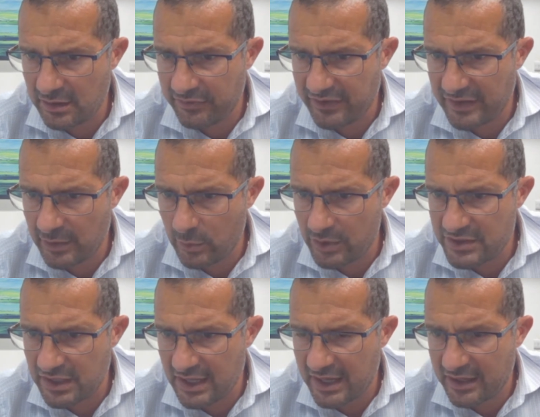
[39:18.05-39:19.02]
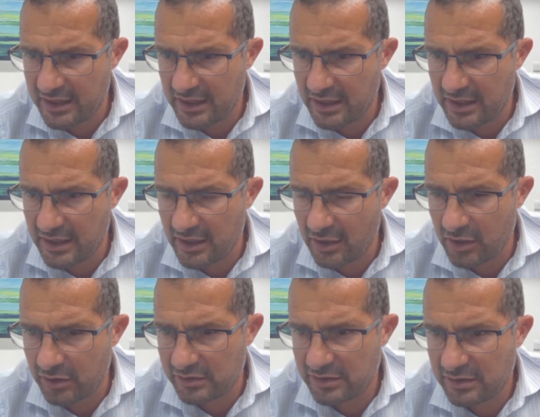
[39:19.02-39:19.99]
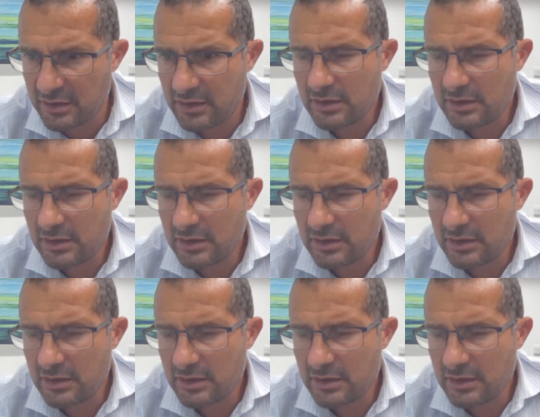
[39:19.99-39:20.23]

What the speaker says: If I was lucky and got